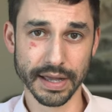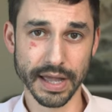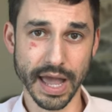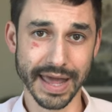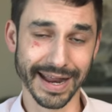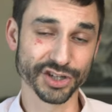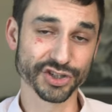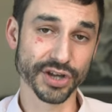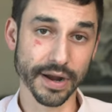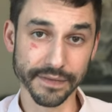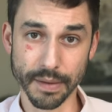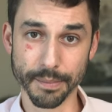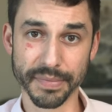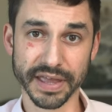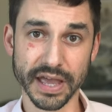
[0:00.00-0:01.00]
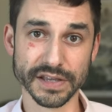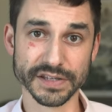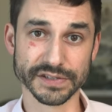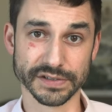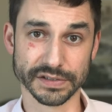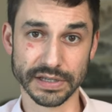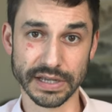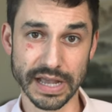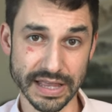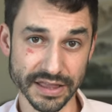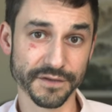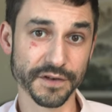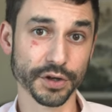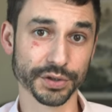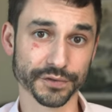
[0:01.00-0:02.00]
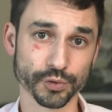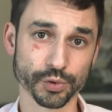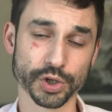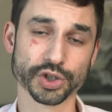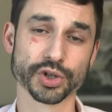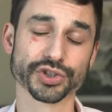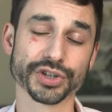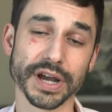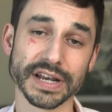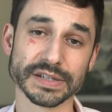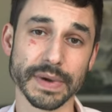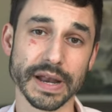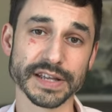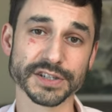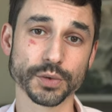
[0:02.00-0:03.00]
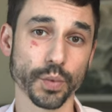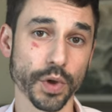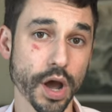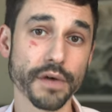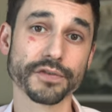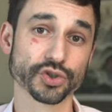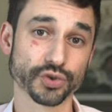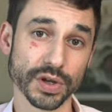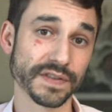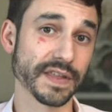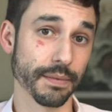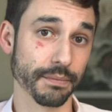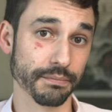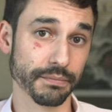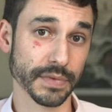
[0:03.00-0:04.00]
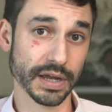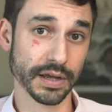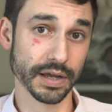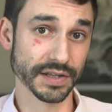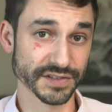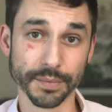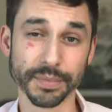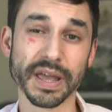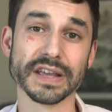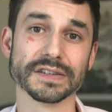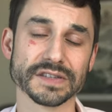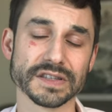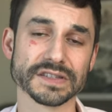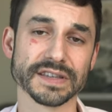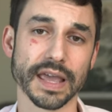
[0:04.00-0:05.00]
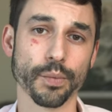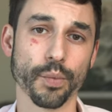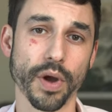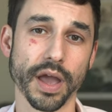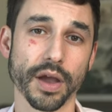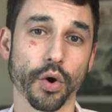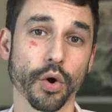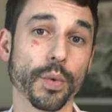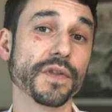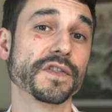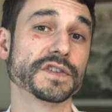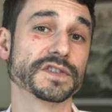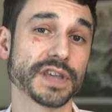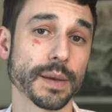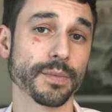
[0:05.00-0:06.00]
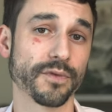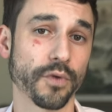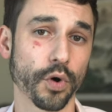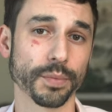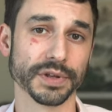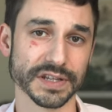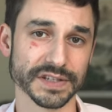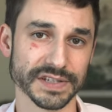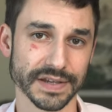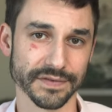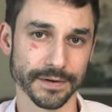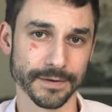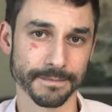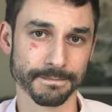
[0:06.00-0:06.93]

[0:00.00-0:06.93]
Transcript: And I share them because in the field of traditional Chinese medicine, we often treat them in some cases the same way or with the same formulas even.